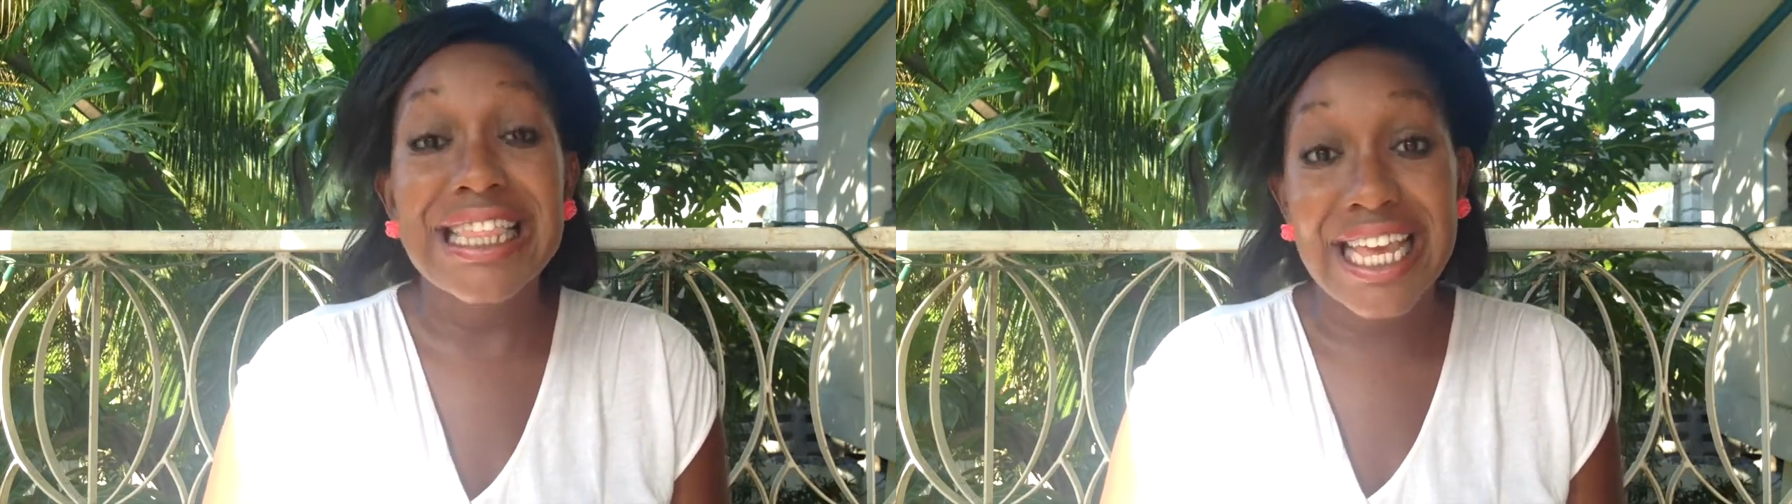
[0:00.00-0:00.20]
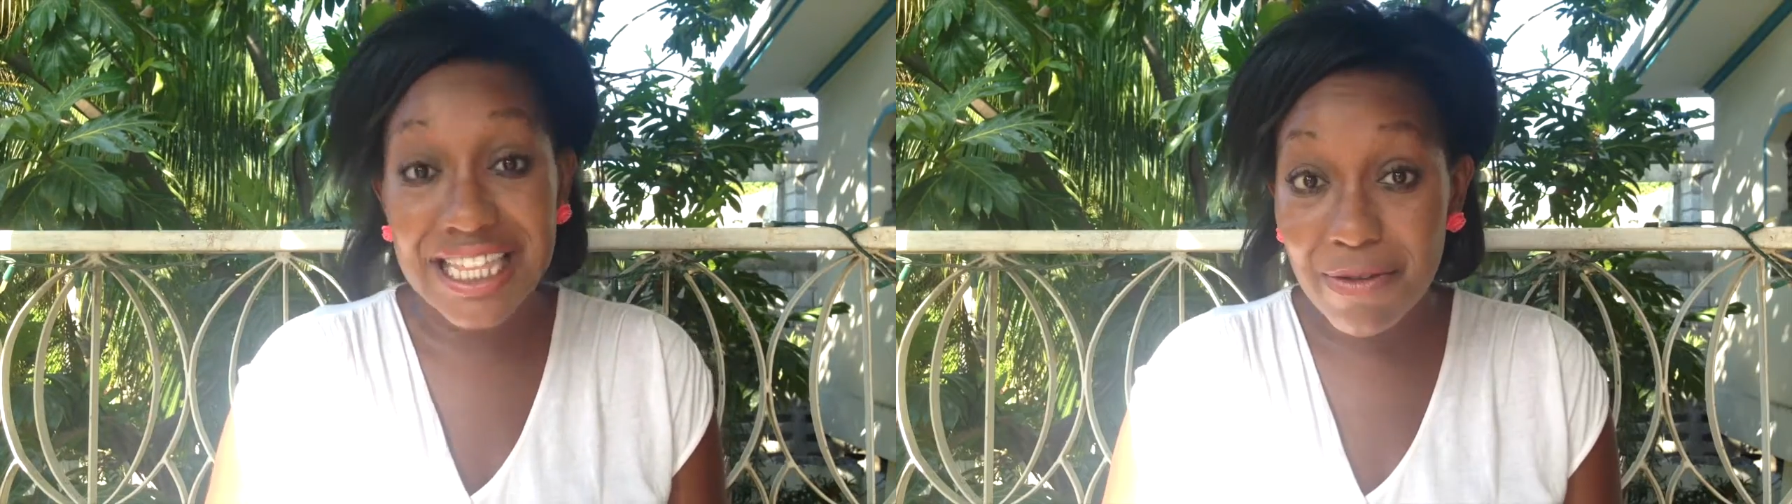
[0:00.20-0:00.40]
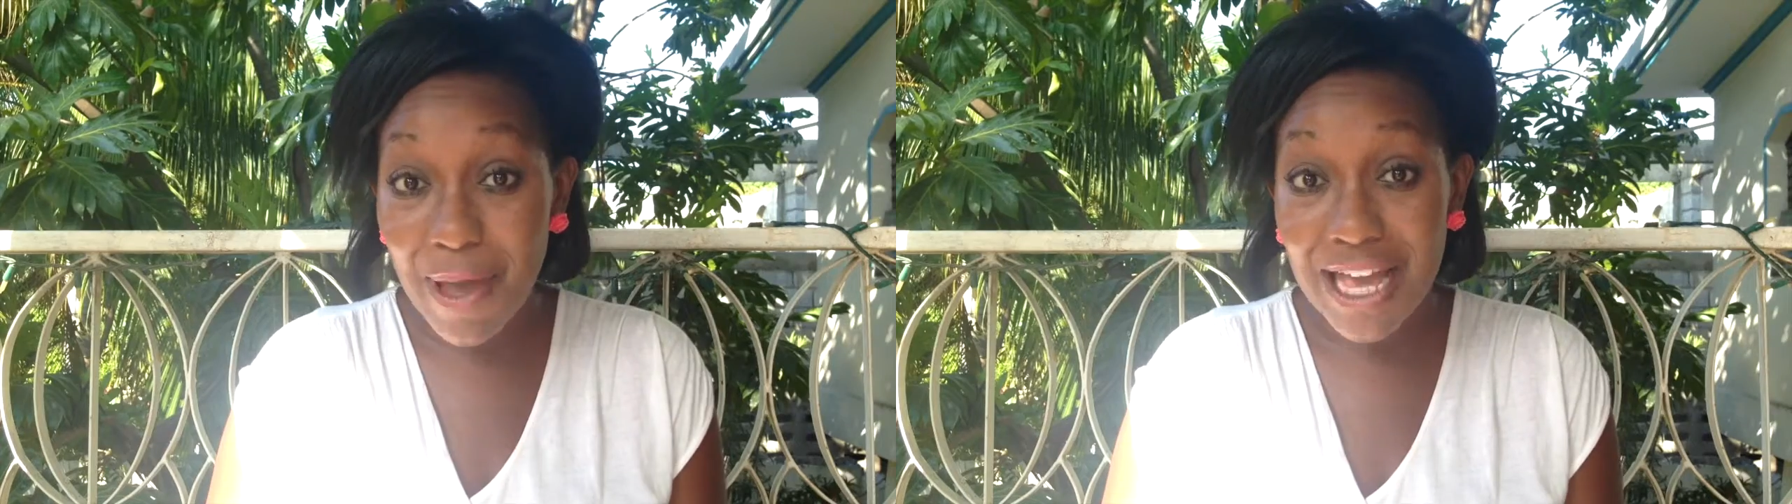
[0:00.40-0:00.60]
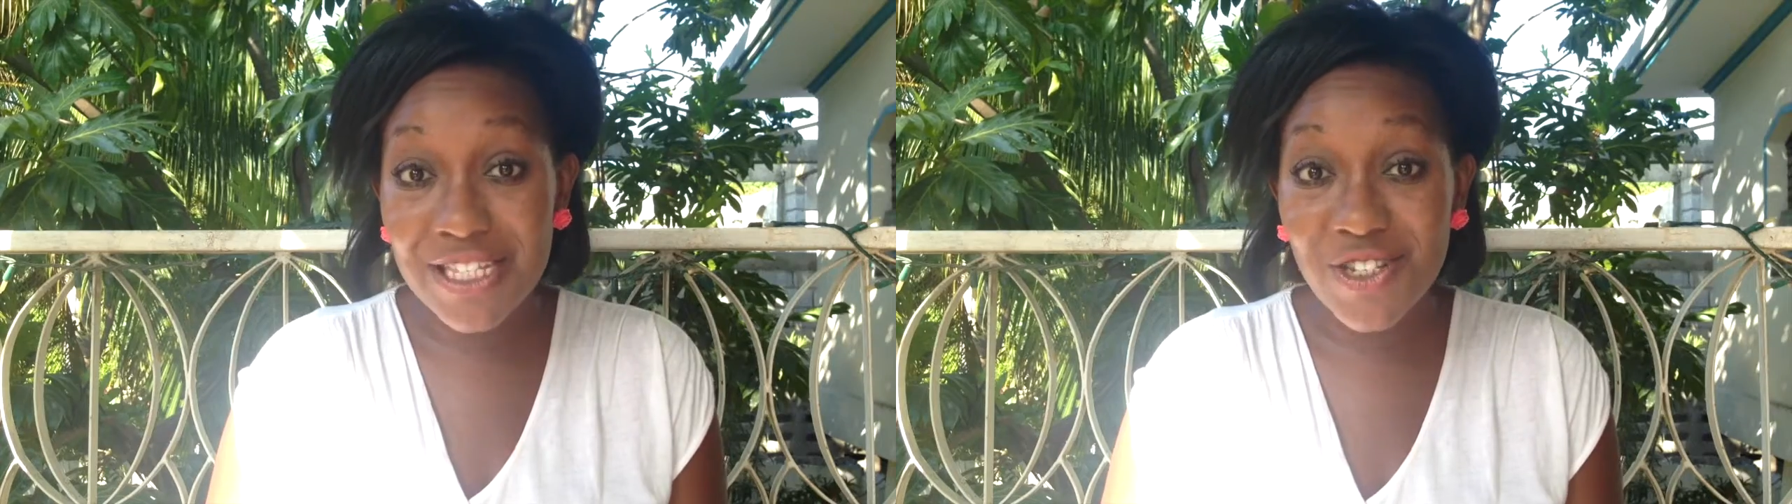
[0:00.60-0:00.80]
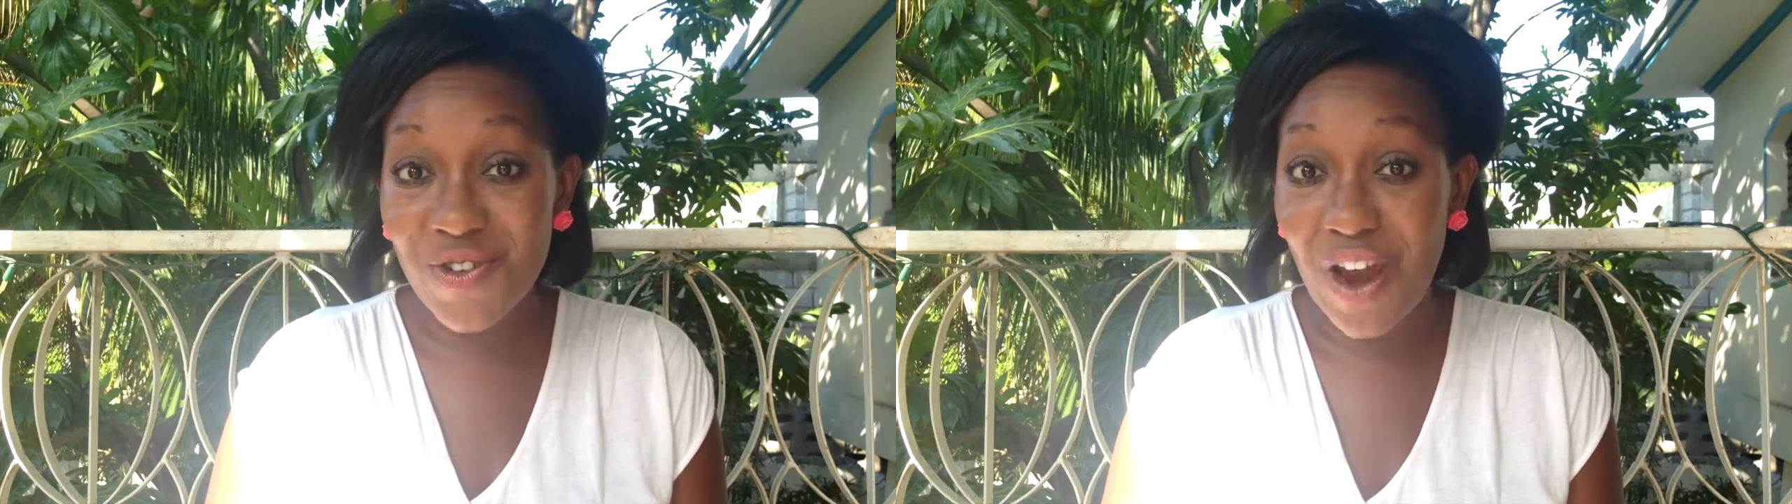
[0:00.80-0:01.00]
Lay the
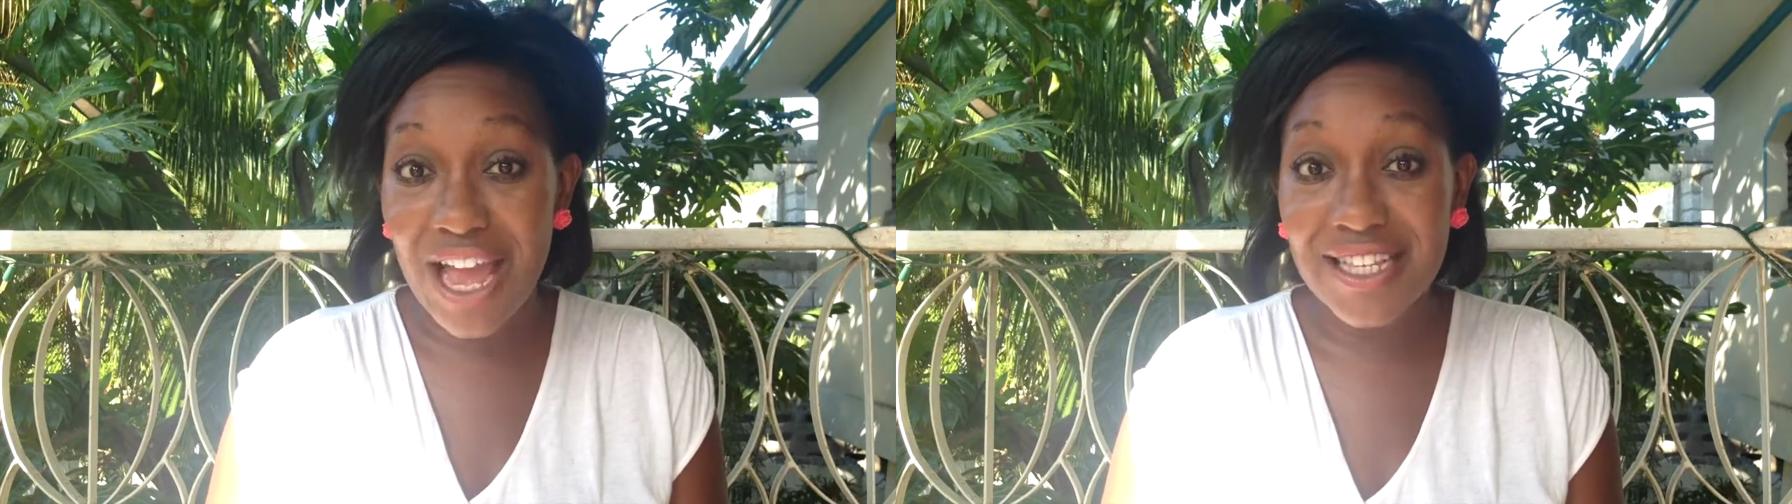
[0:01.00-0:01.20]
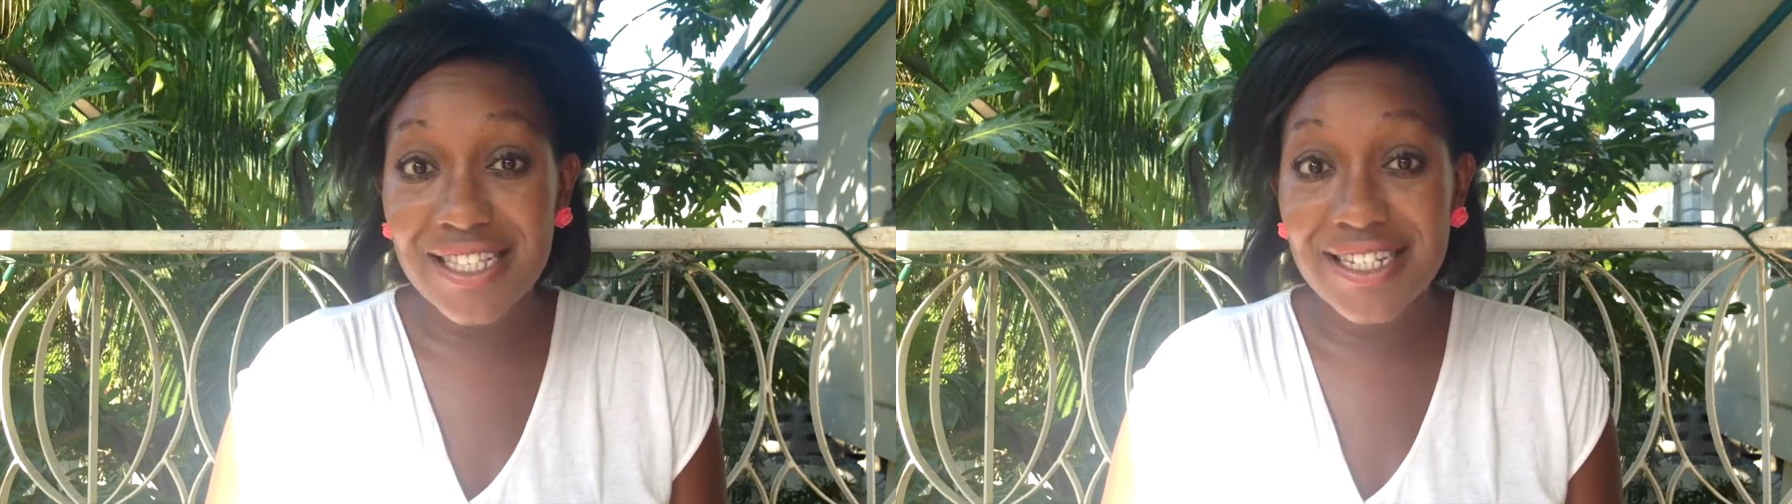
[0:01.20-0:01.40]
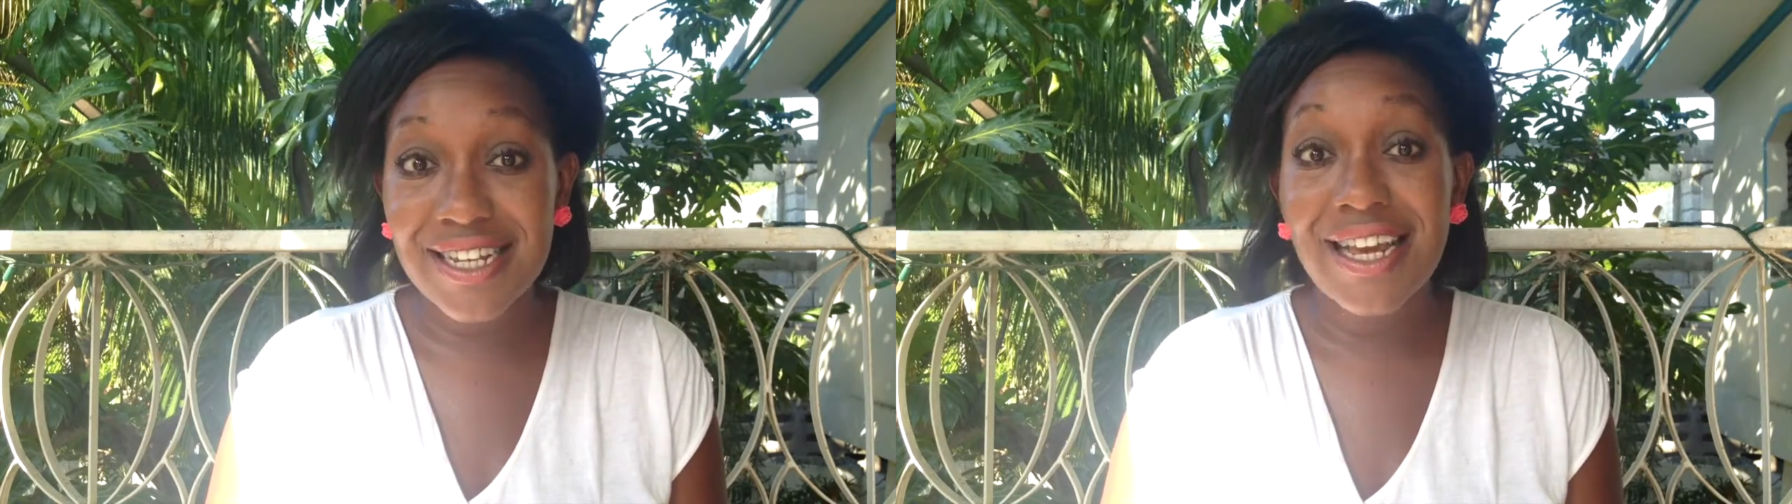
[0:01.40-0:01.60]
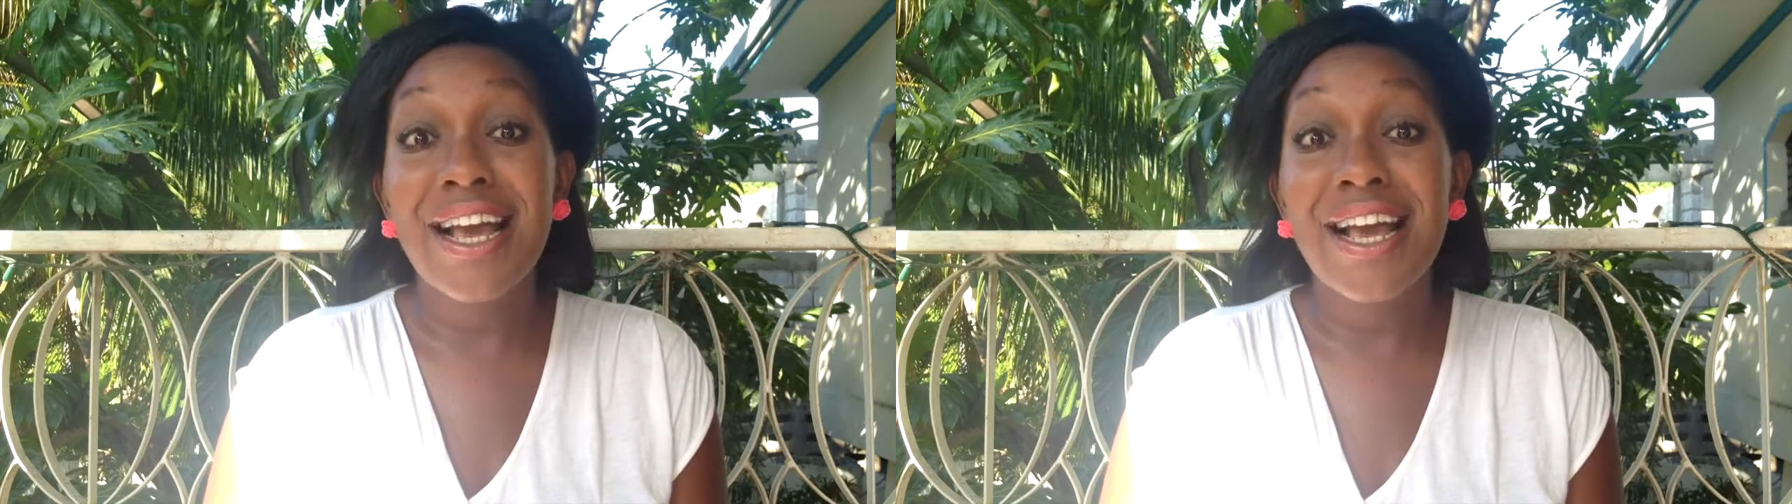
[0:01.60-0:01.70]
Past to Rest,